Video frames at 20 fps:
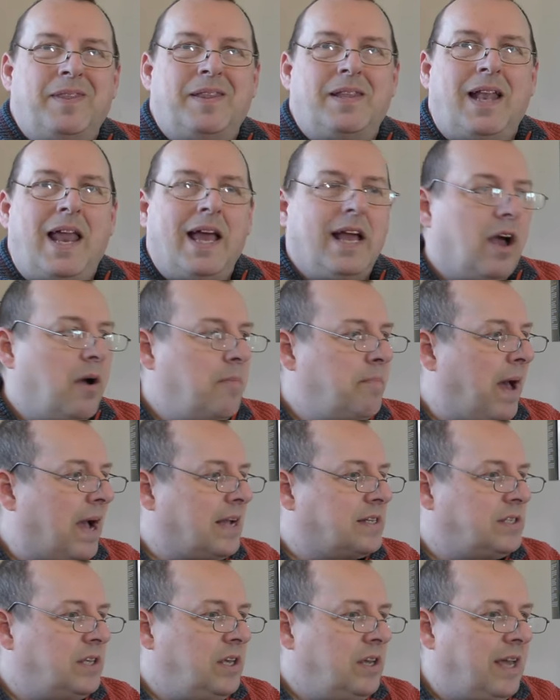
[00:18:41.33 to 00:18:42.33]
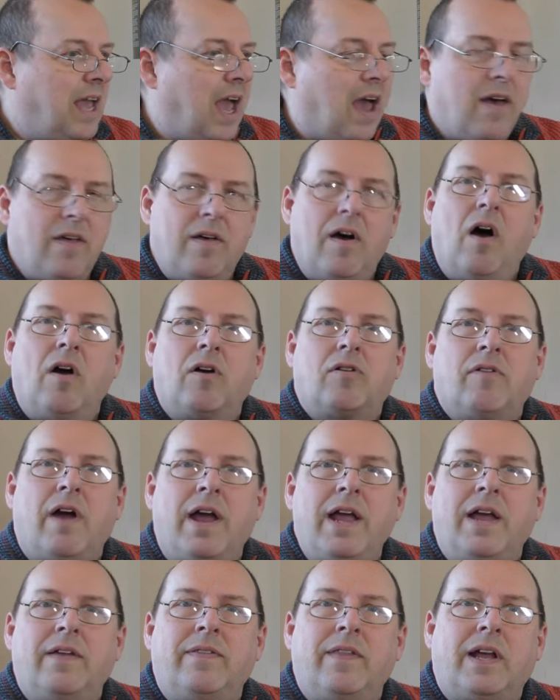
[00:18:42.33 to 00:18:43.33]
Lego bags that you get are
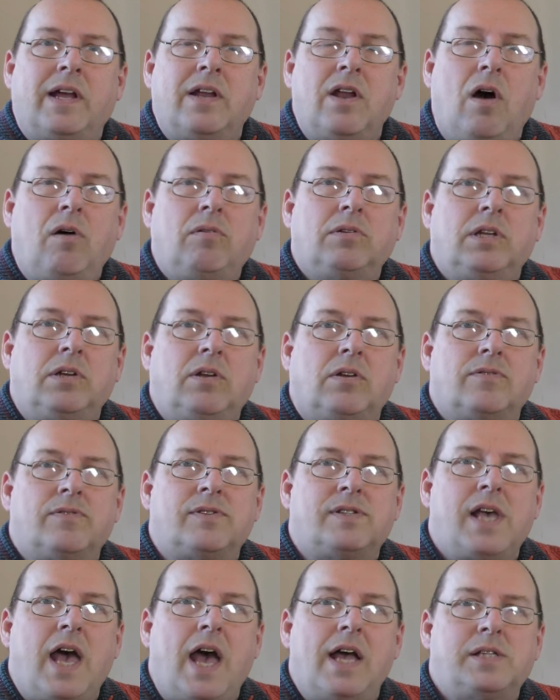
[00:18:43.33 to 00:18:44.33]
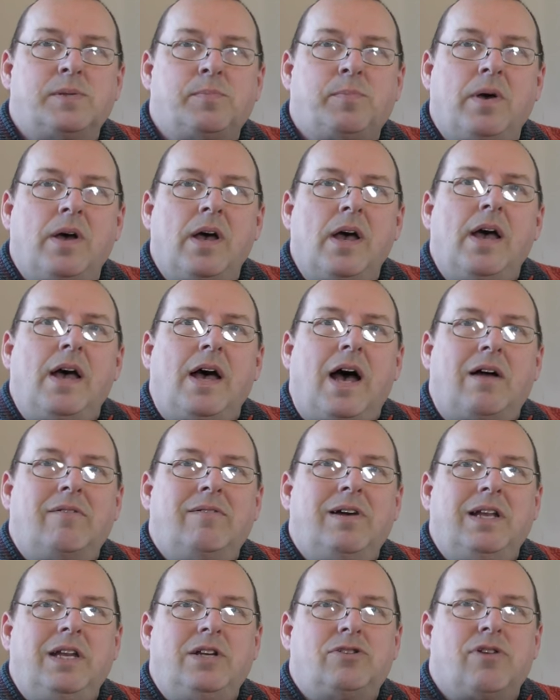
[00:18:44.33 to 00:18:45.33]
great and they can hold a lot of sets, but I
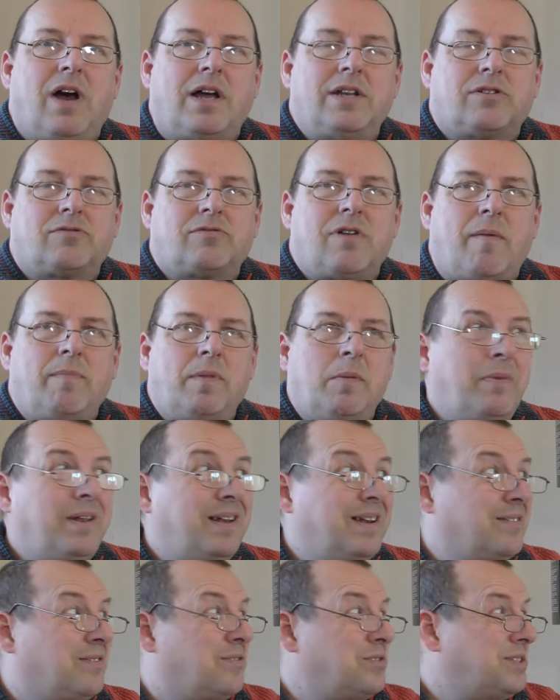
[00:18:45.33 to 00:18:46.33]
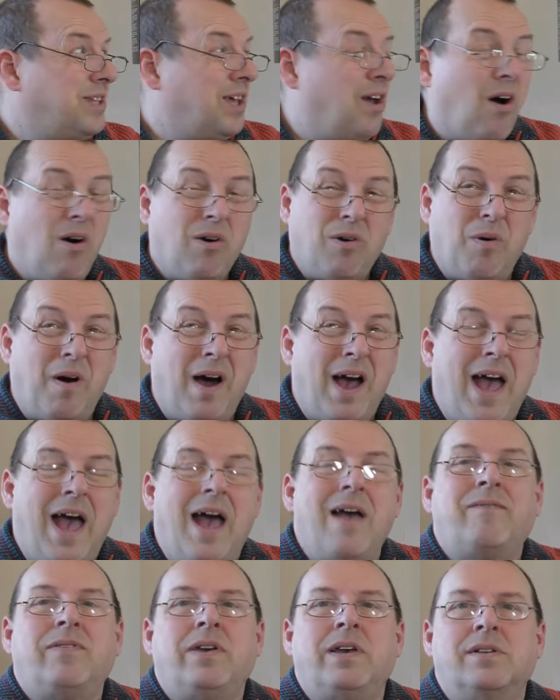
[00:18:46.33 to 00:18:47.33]
really tried to cram them in, and of course they are quite
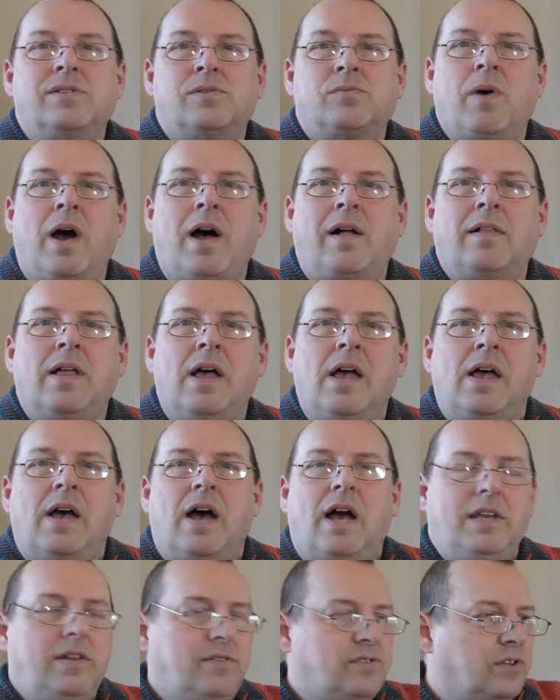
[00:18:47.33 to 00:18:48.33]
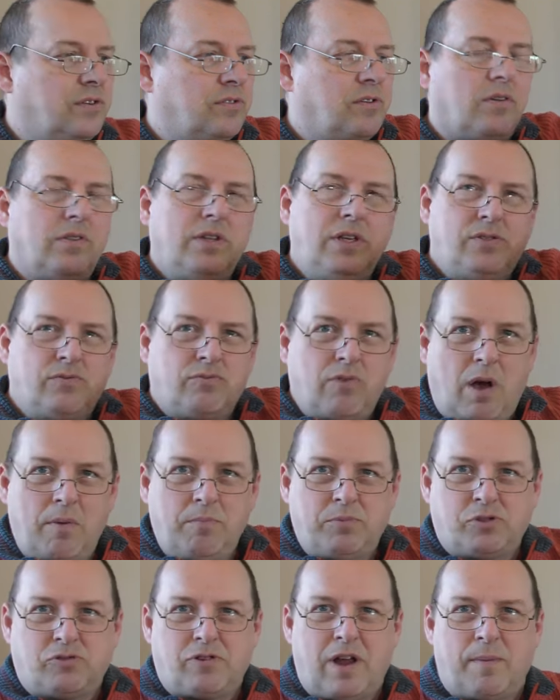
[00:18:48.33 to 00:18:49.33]
heavy as well, and you've sort of got these
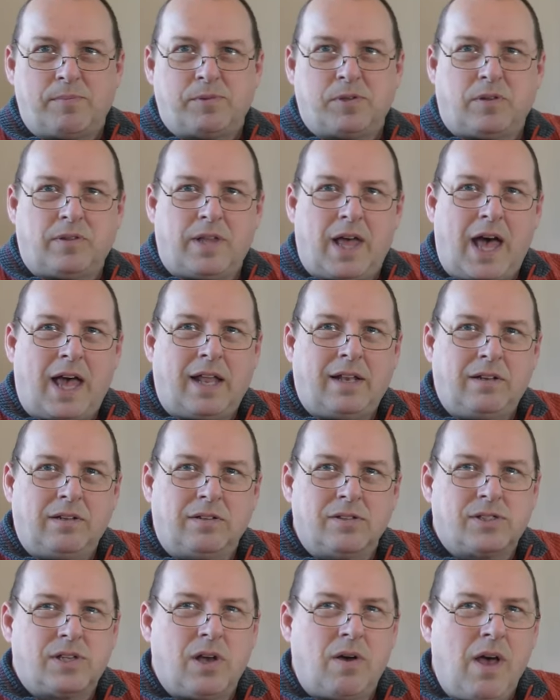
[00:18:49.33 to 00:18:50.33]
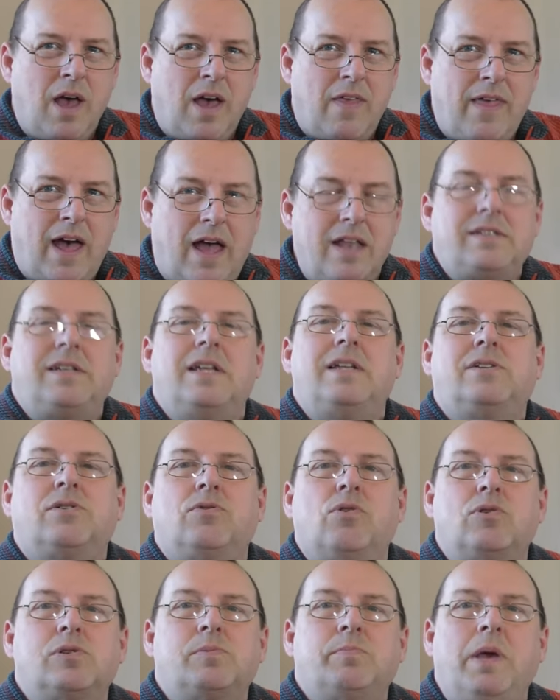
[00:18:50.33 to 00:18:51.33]
rope straps on the handle, so that did
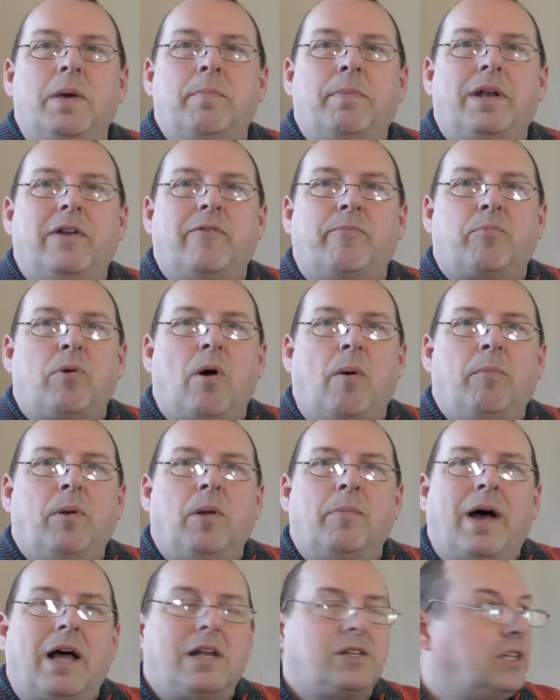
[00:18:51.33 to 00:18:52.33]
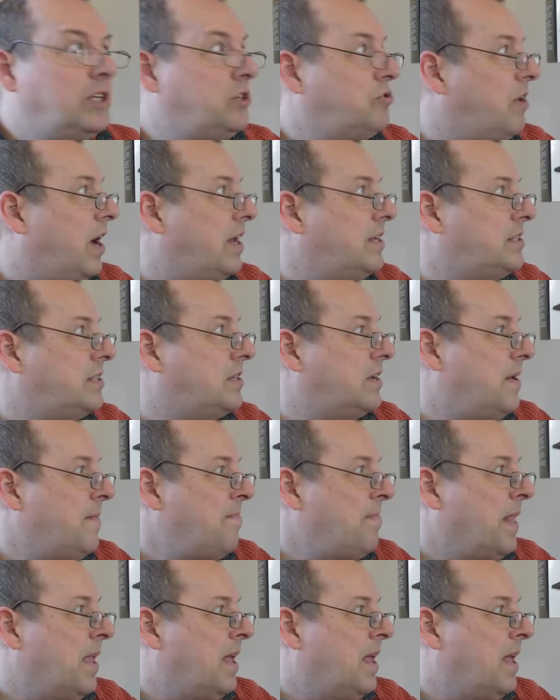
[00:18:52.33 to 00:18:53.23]
cause me a bit of problem actually trying to